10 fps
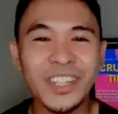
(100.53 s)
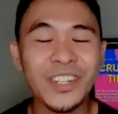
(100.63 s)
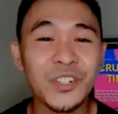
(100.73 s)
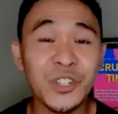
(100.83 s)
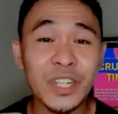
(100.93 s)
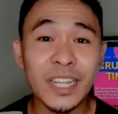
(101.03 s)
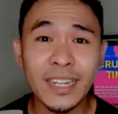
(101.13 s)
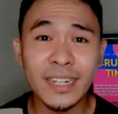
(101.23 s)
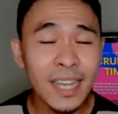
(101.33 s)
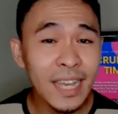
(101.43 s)
interesting.
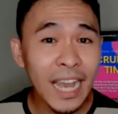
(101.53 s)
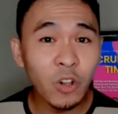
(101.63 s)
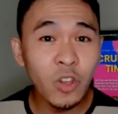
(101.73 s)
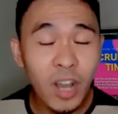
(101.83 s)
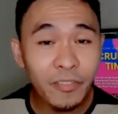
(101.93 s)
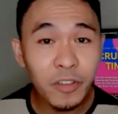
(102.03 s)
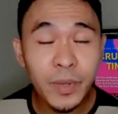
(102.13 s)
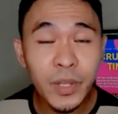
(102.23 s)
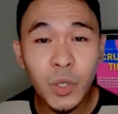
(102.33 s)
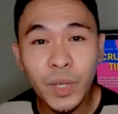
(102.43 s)
And how long have you
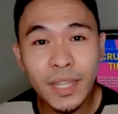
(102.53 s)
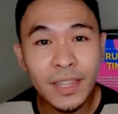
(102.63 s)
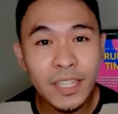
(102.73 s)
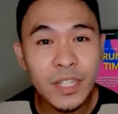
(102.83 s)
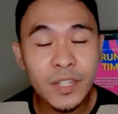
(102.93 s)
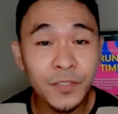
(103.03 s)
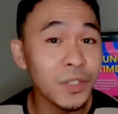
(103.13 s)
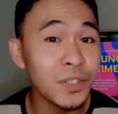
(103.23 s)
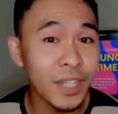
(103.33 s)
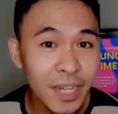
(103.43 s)
been doing this full
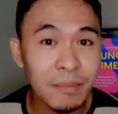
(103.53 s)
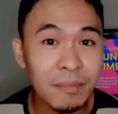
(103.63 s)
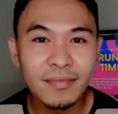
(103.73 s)
time?